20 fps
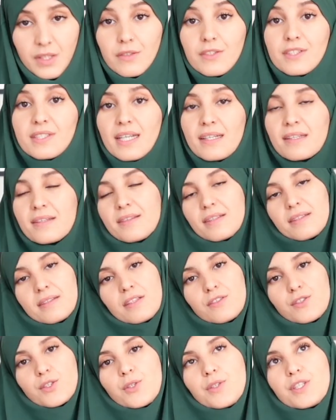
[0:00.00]
The second thing
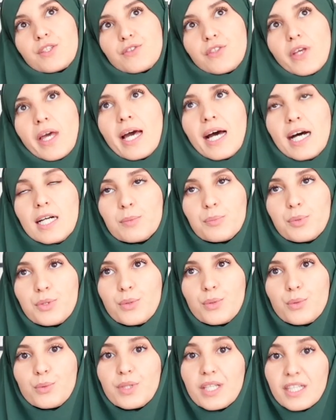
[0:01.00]
that's going to help
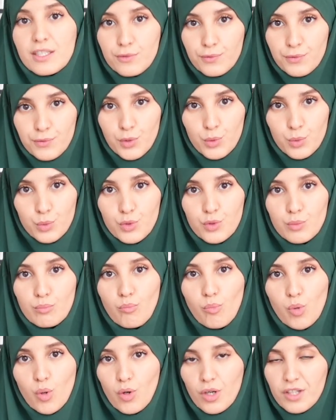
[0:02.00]
you infuse
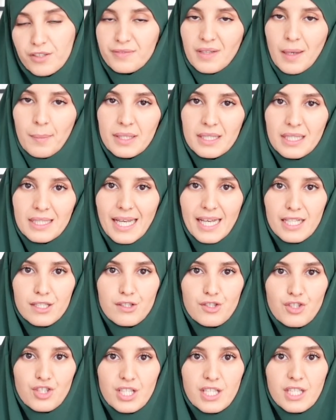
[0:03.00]
more feminine
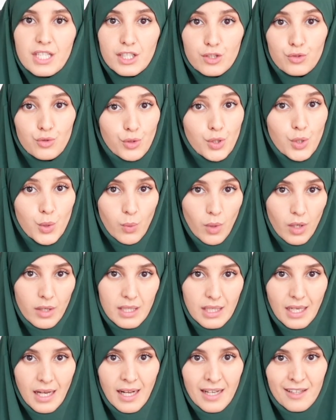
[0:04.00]
energy into your
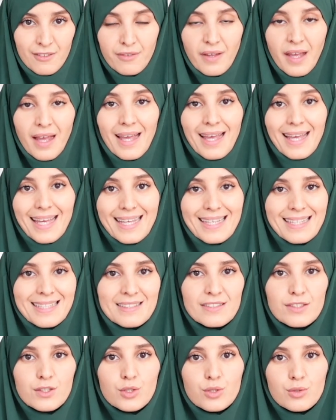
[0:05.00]
work life
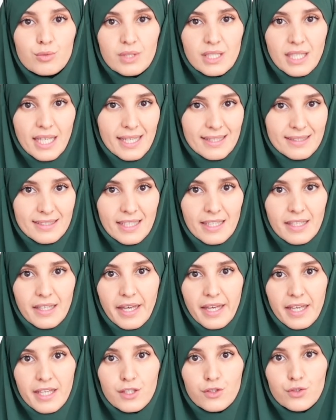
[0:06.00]
is creating a